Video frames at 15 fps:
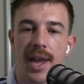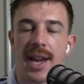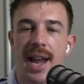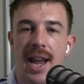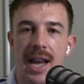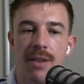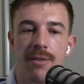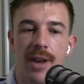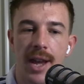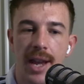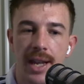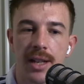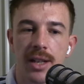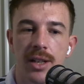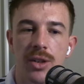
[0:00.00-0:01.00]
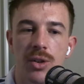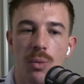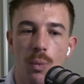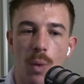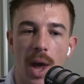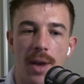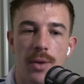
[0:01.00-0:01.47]
They have
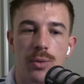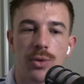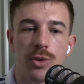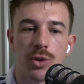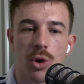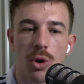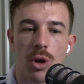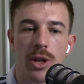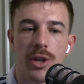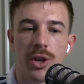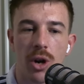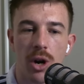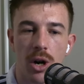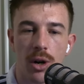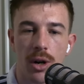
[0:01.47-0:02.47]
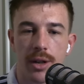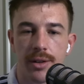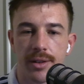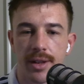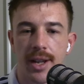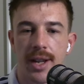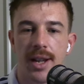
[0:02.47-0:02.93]
England, Wales, Scotland,
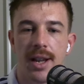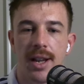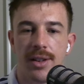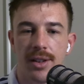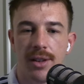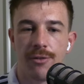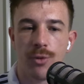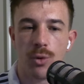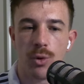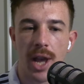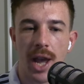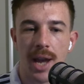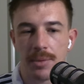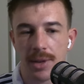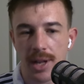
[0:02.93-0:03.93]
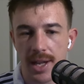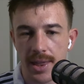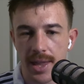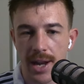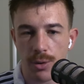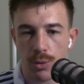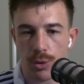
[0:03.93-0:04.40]
Ireland as their four games yeah.
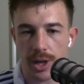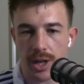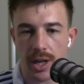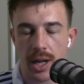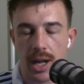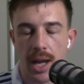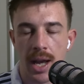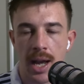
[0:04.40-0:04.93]
in that order.